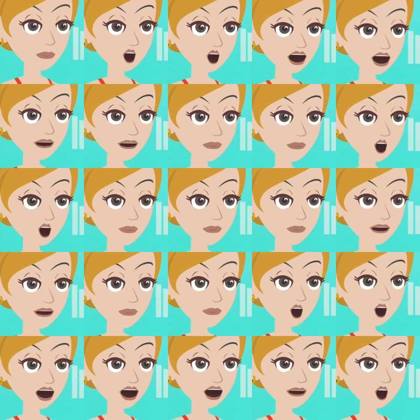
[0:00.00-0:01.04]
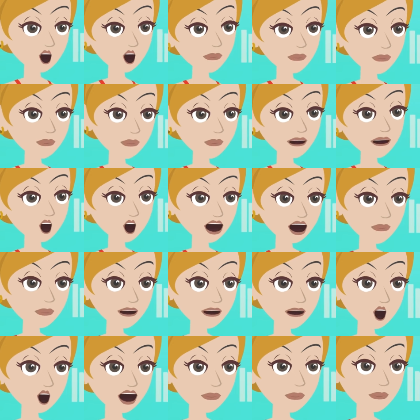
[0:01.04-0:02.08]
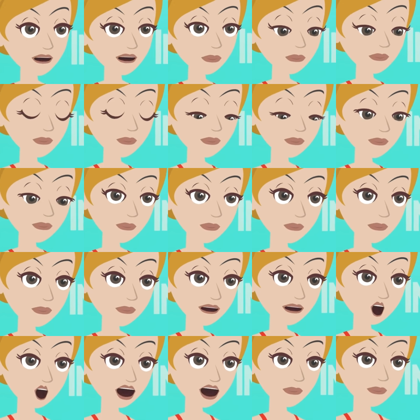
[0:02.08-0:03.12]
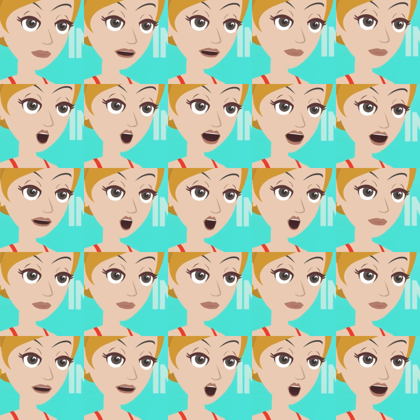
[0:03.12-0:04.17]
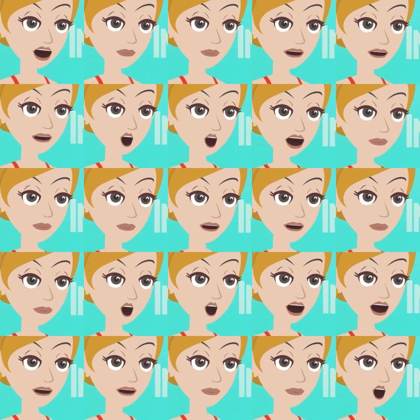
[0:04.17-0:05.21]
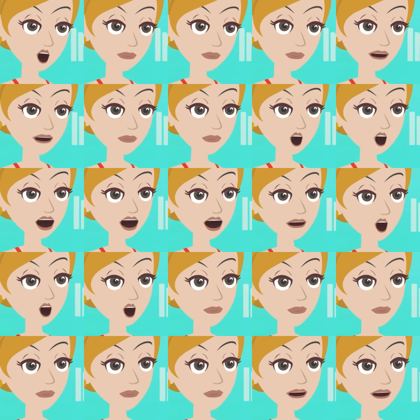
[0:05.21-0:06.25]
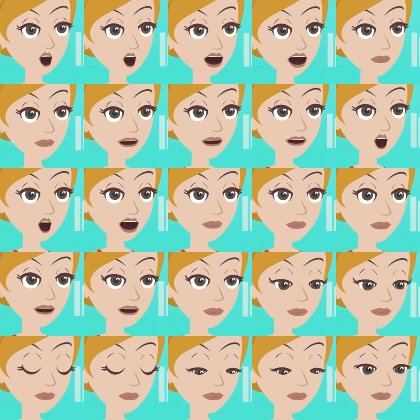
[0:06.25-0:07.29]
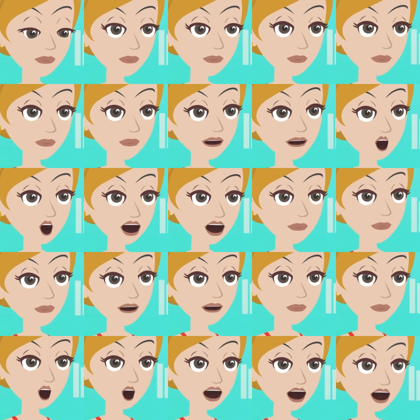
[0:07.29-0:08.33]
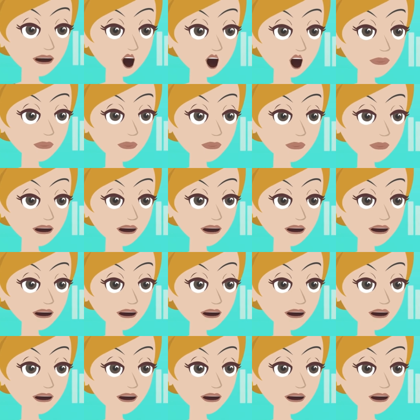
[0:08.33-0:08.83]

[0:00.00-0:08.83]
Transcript: mm If you're on the high flying disc, if you're going to something rather than running from something, you're in an entirely different frequency, and the way it plays